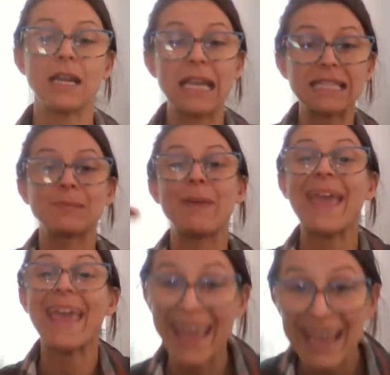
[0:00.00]
is
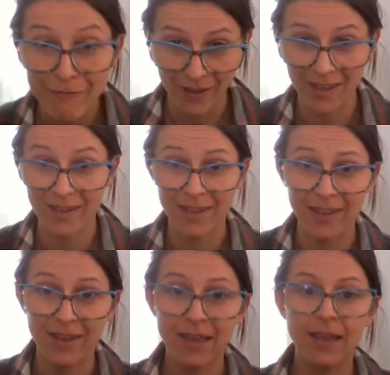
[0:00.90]
behaving,
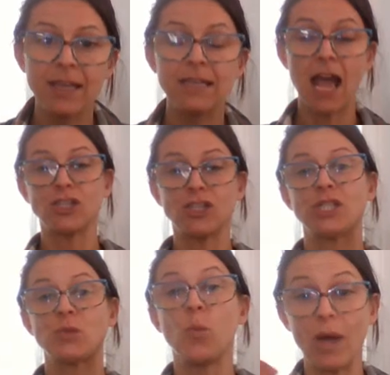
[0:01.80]
not
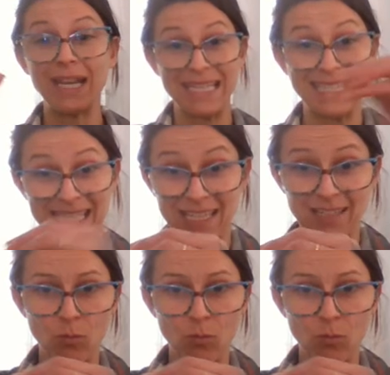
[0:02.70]
just what is it.